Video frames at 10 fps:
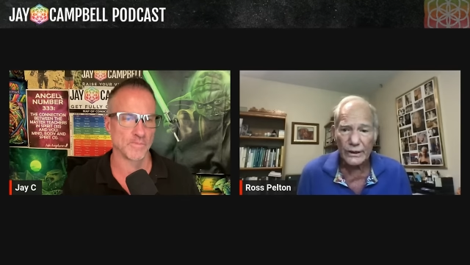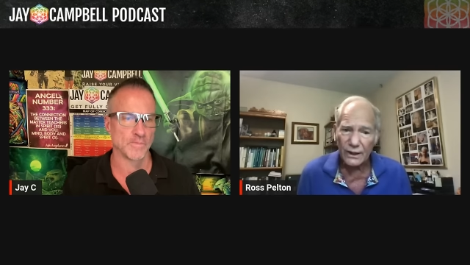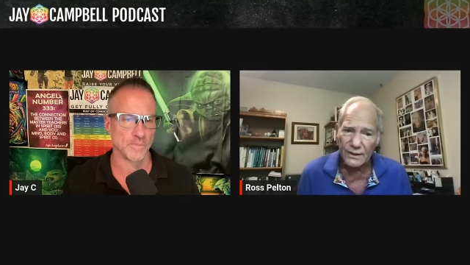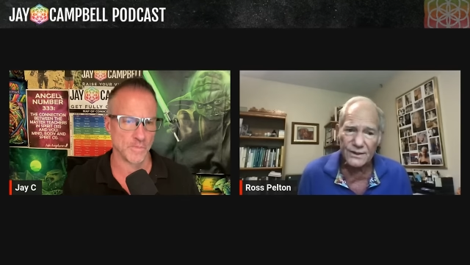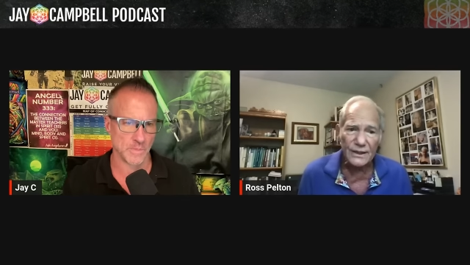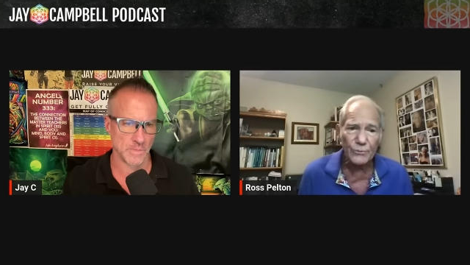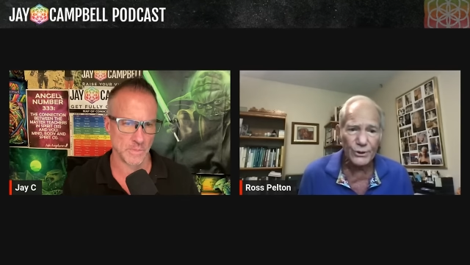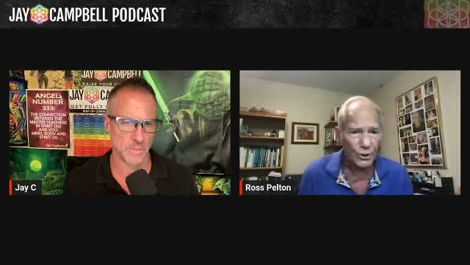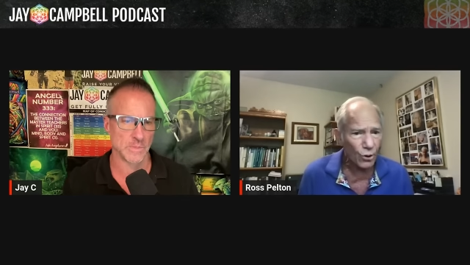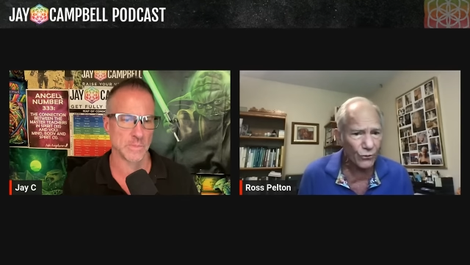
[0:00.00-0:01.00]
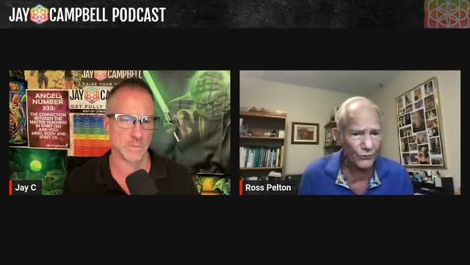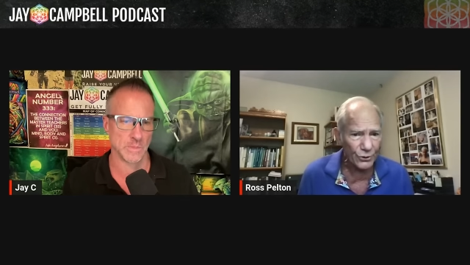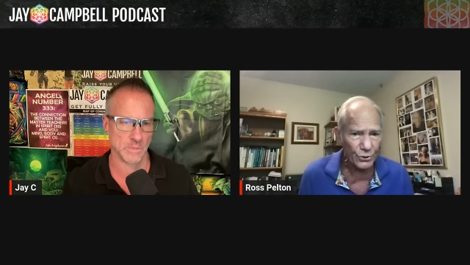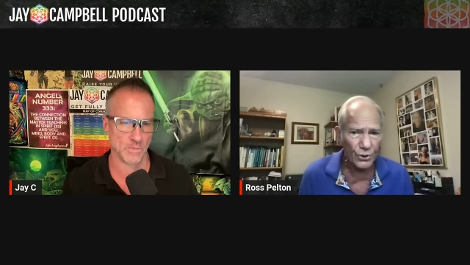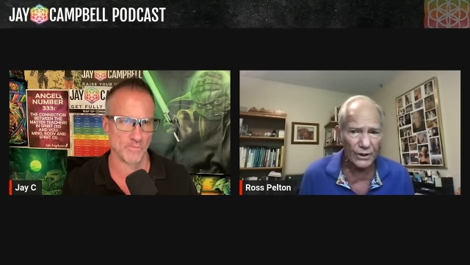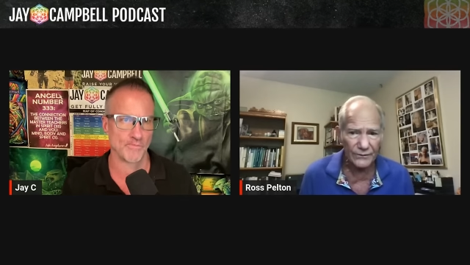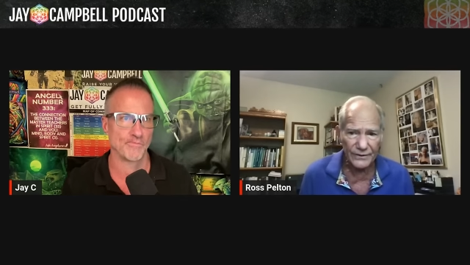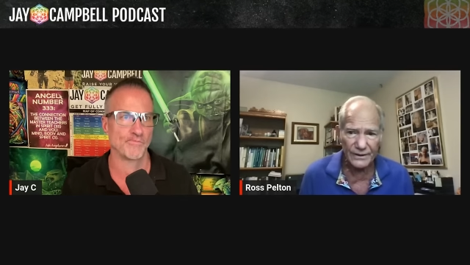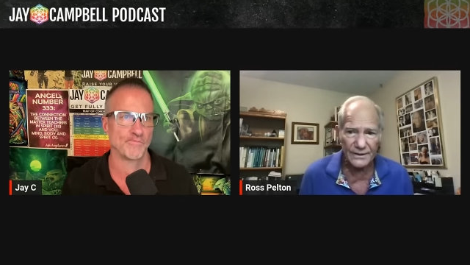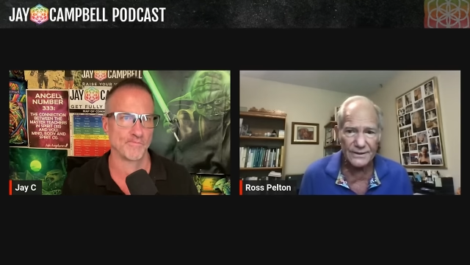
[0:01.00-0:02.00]
Speaker 1: quick little summary and overview
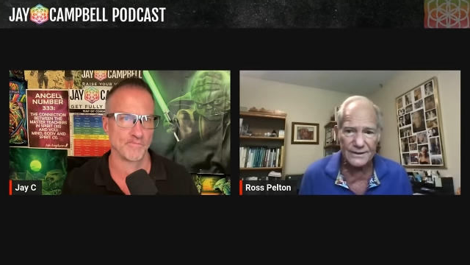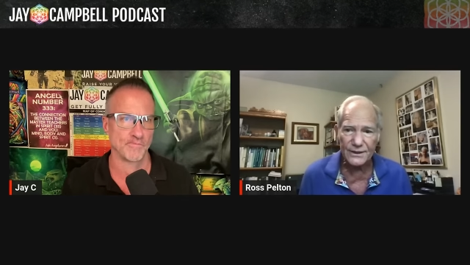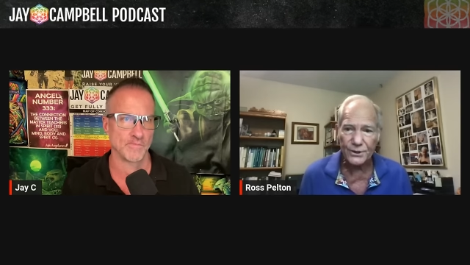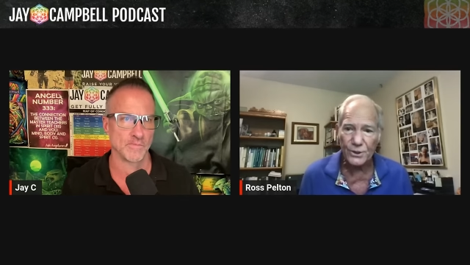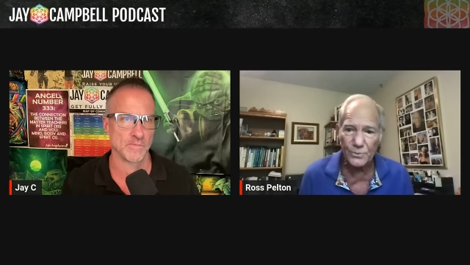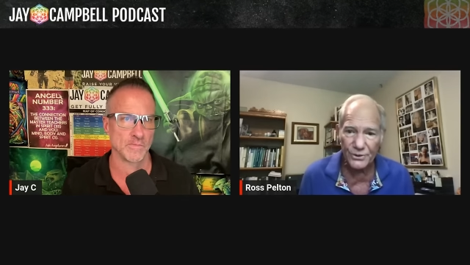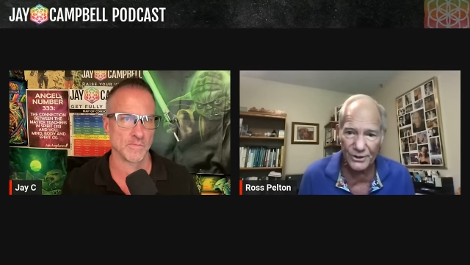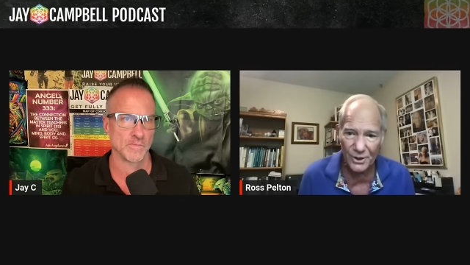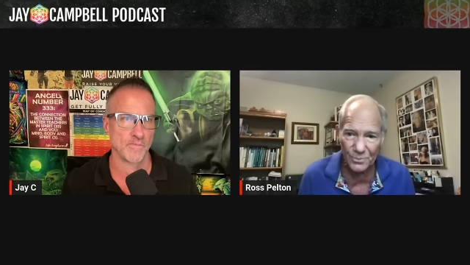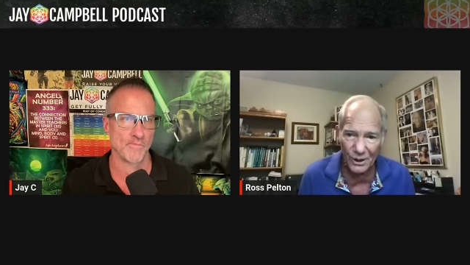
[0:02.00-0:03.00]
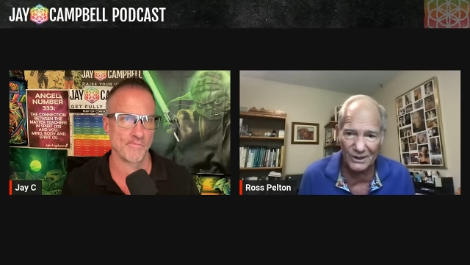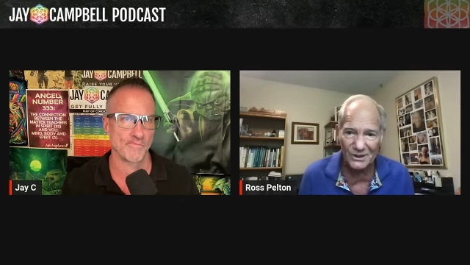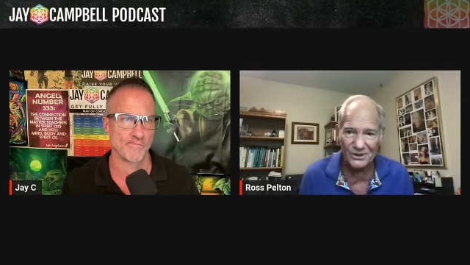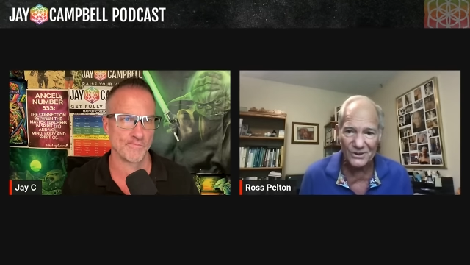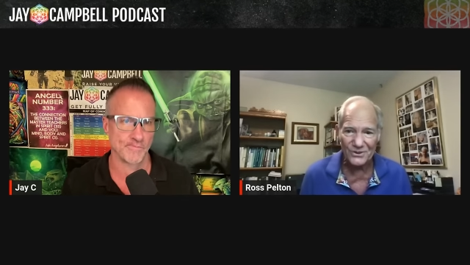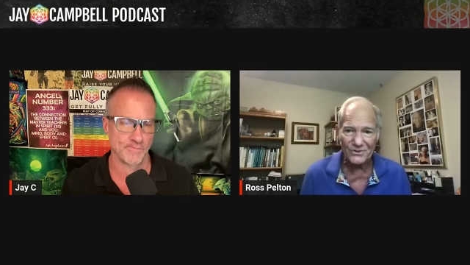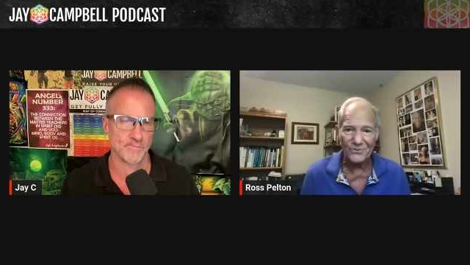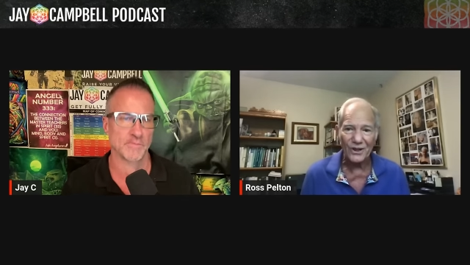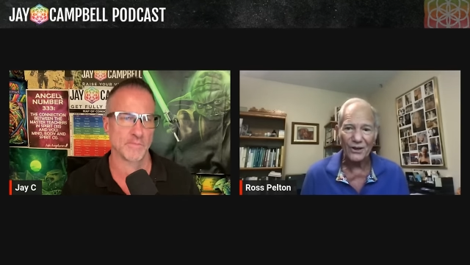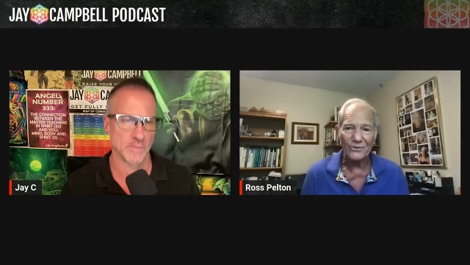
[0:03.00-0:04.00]
of these terms and the processes
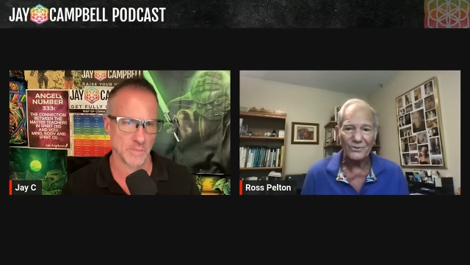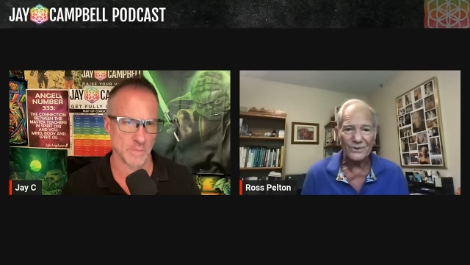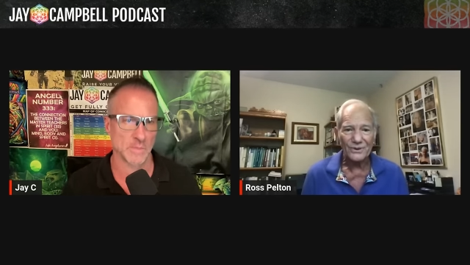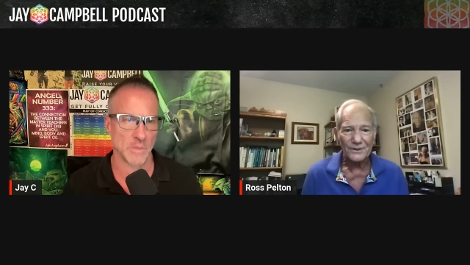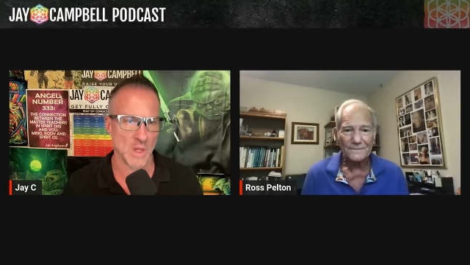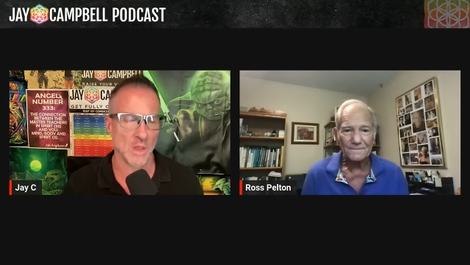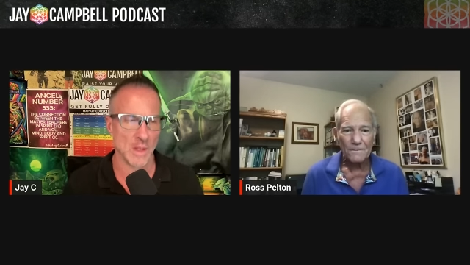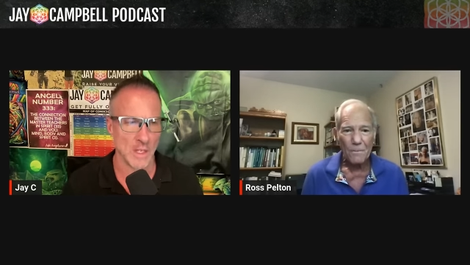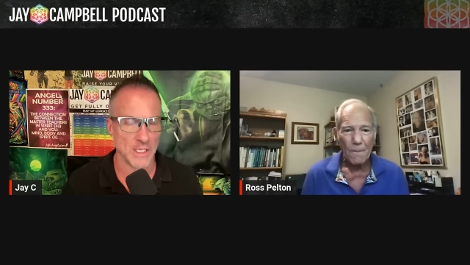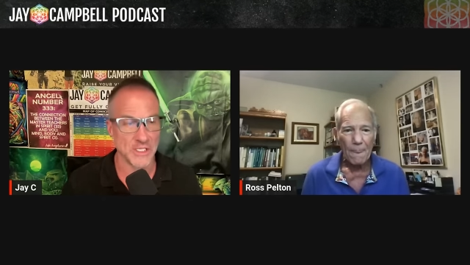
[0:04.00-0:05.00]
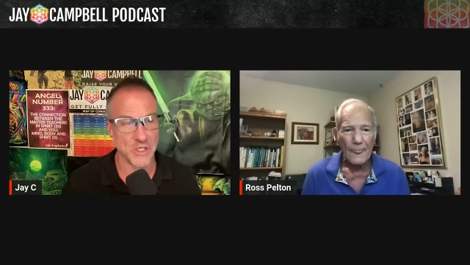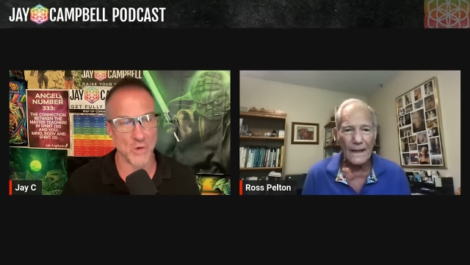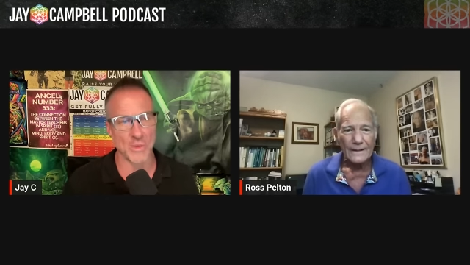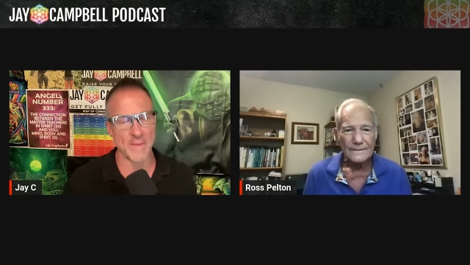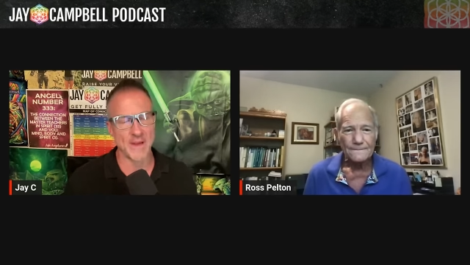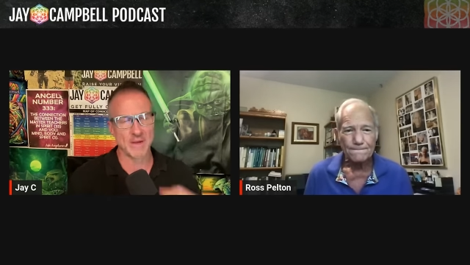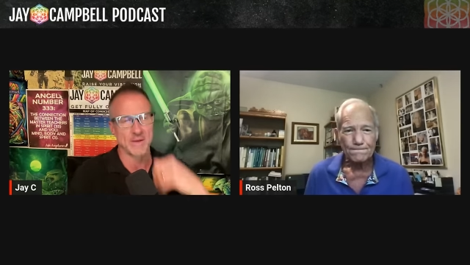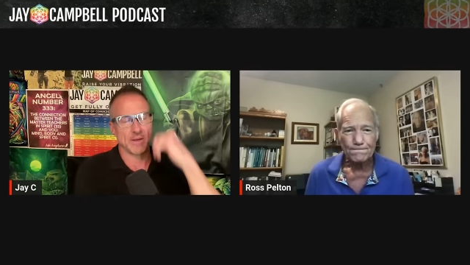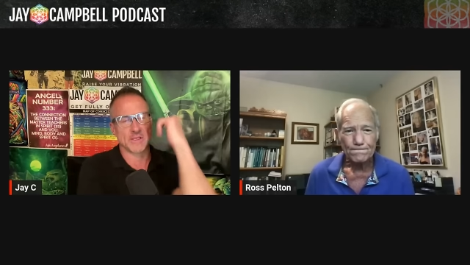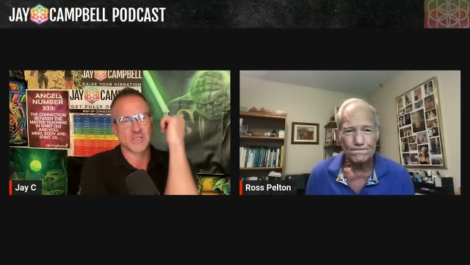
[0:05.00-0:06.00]
involved
Speaker 2: so i
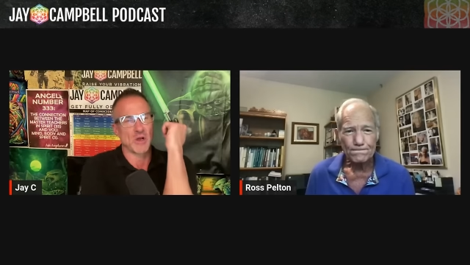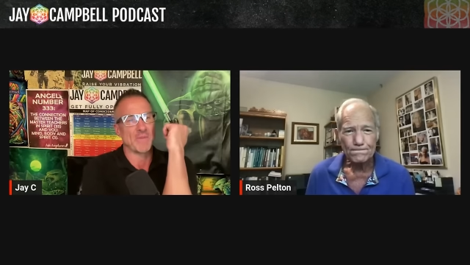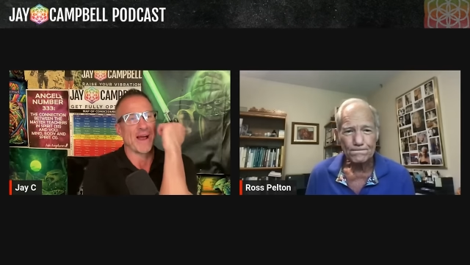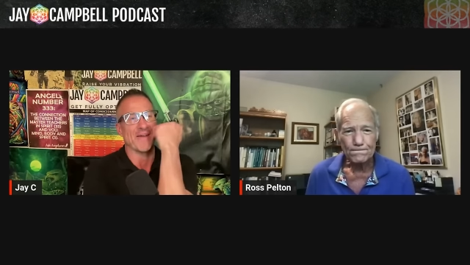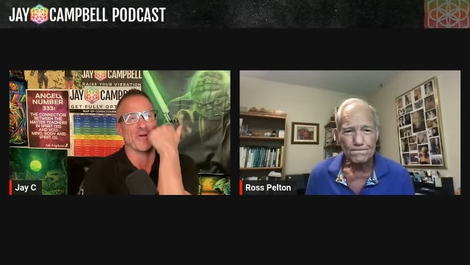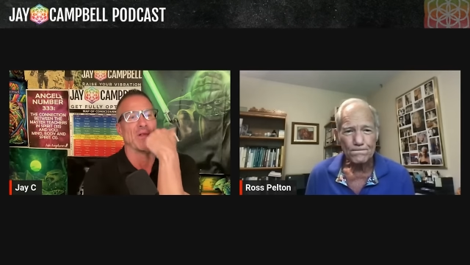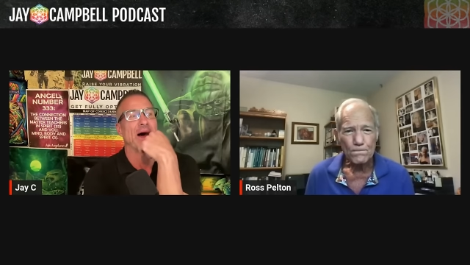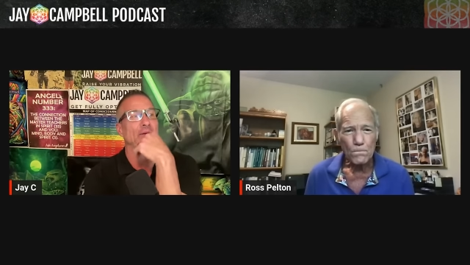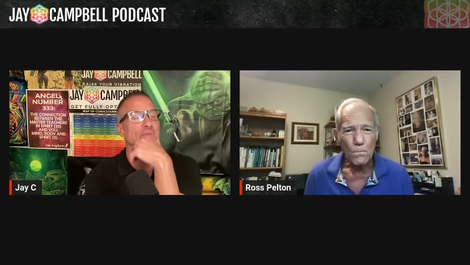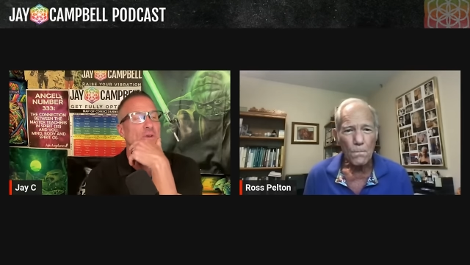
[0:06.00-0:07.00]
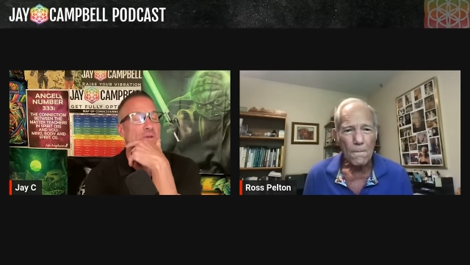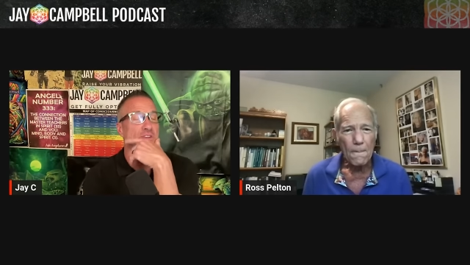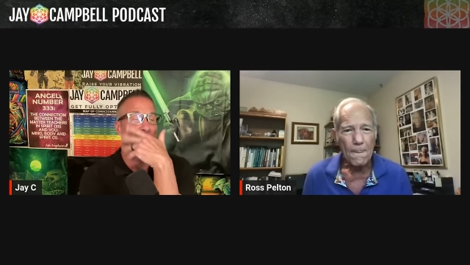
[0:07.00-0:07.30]
mean so I mean, I have a lot of you